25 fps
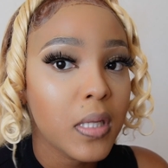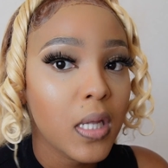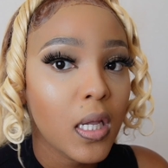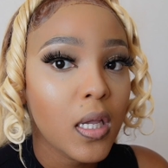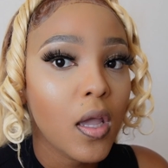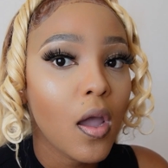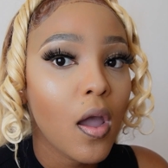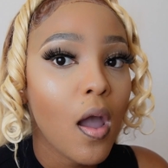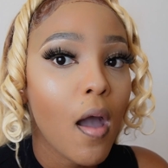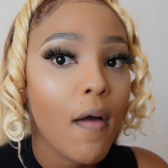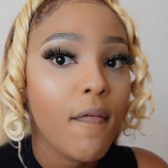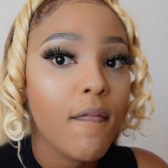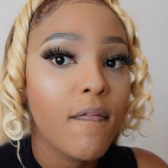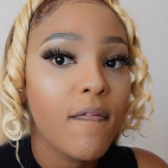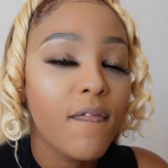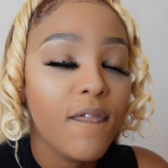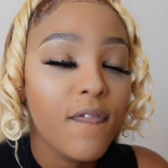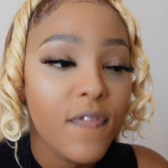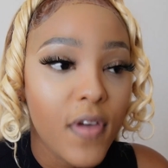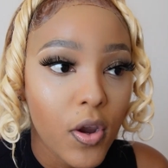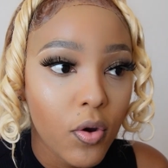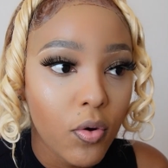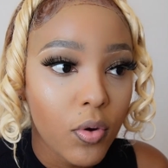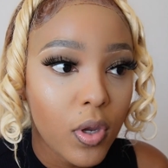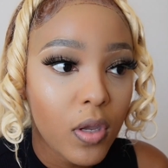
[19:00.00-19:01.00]
taking
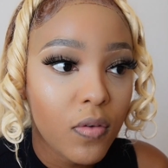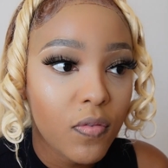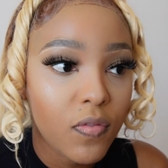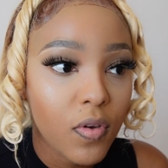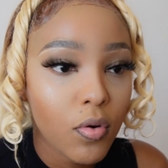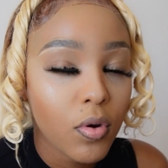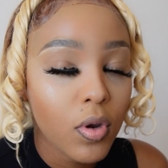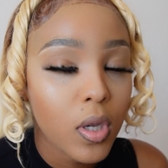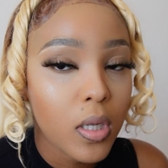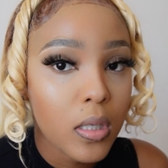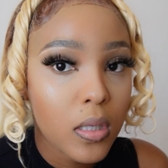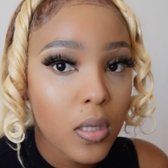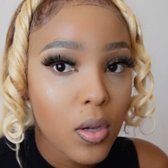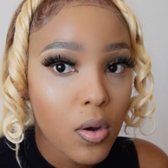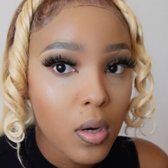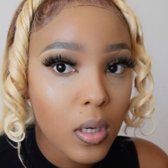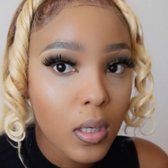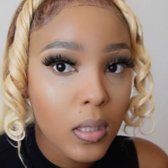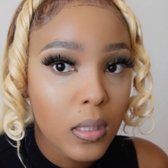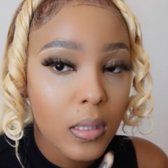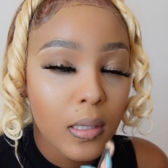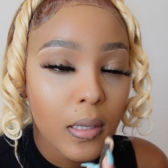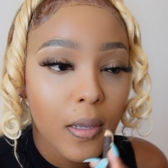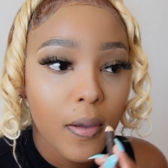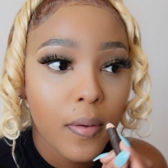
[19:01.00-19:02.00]
very, very
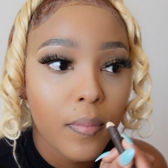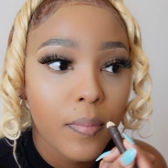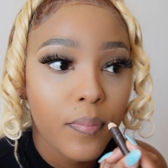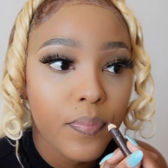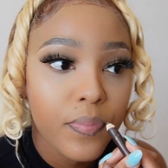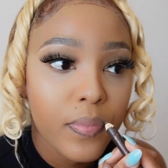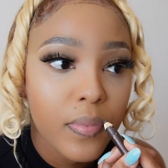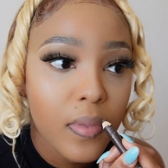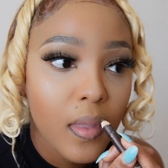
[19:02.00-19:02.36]
seriously.